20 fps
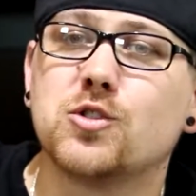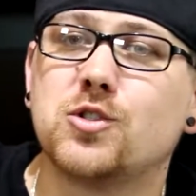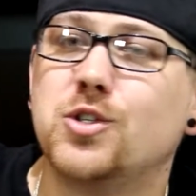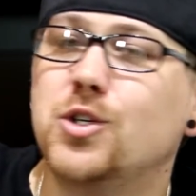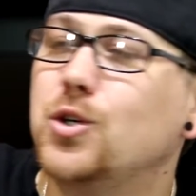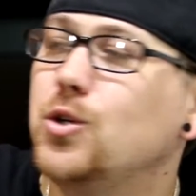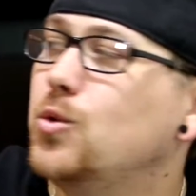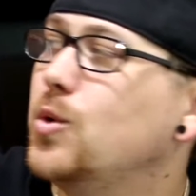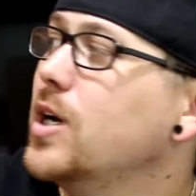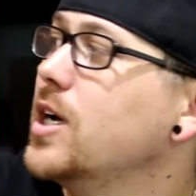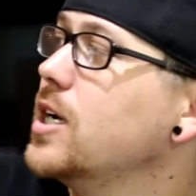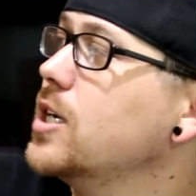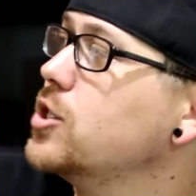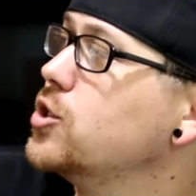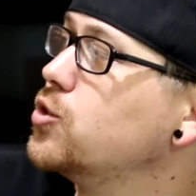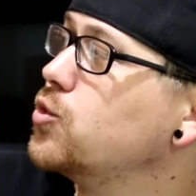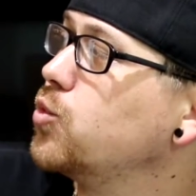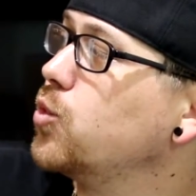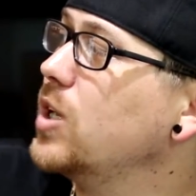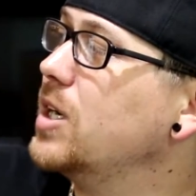new
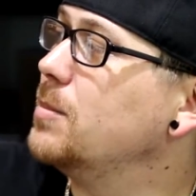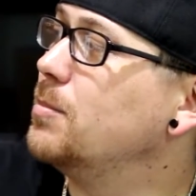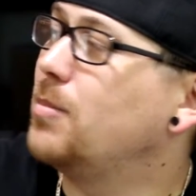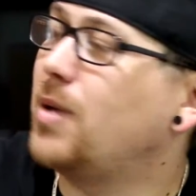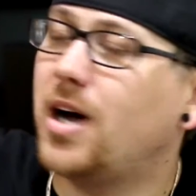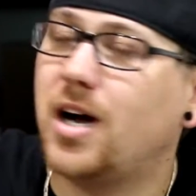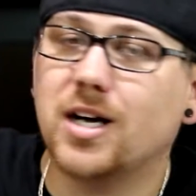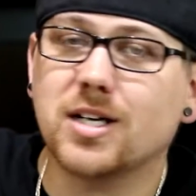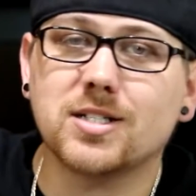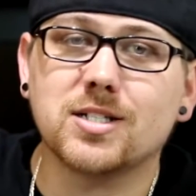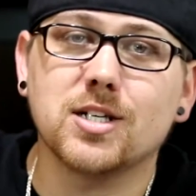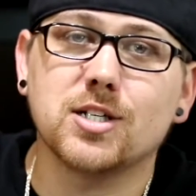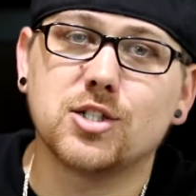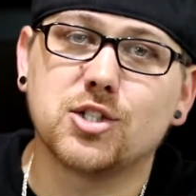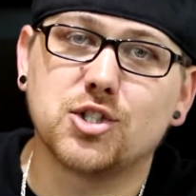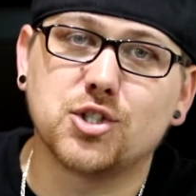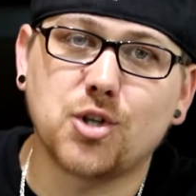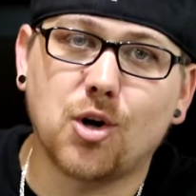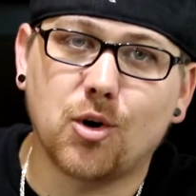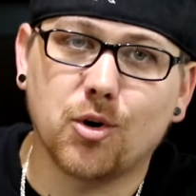Drip Box
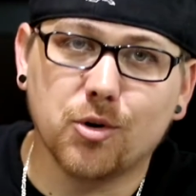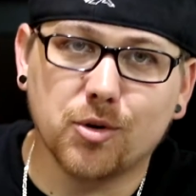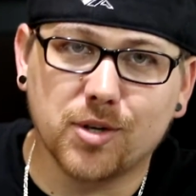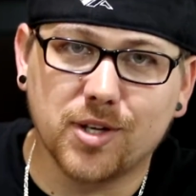Starter